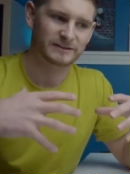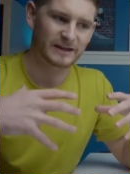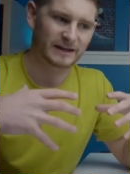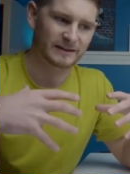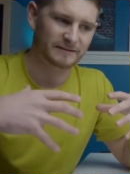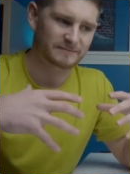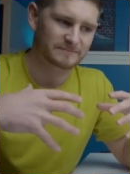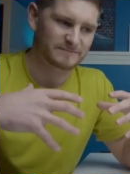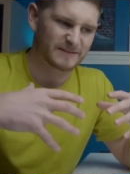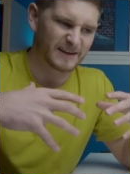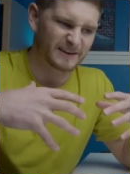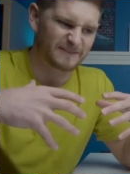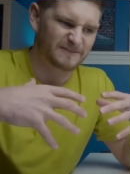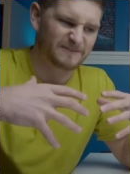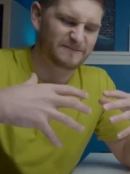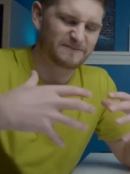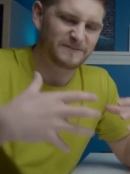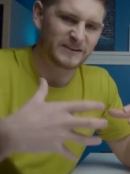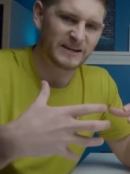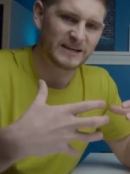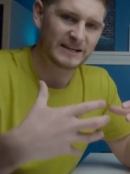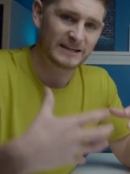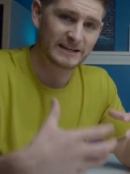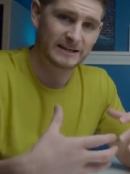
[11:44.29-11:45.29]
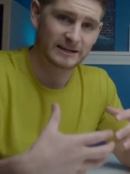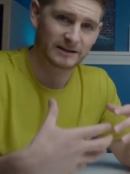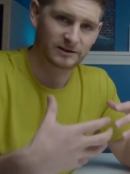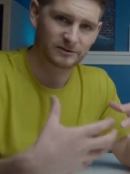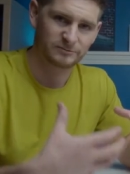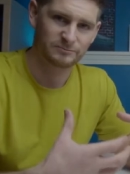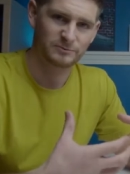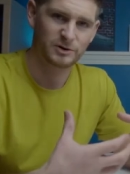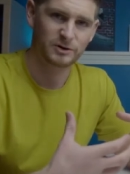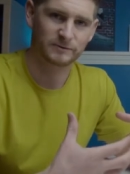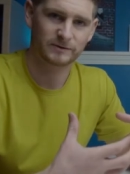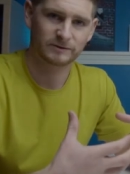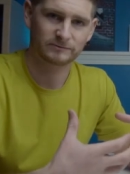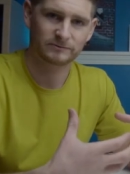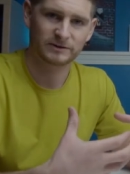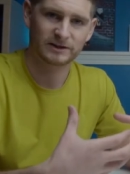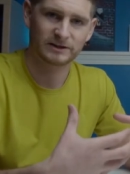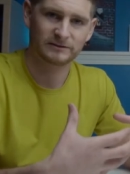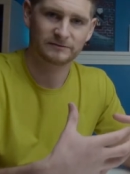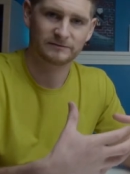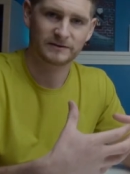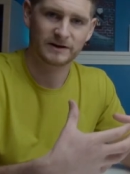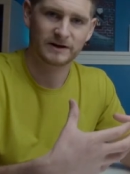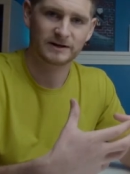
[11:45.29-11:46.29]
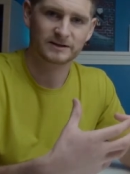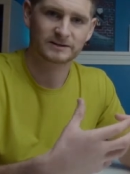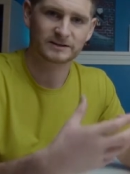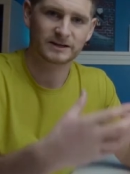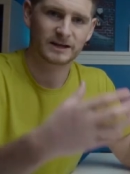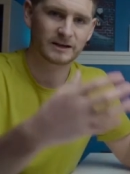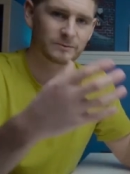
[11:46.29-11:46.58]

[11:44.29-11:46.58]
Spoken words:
that feeling of moving really fast.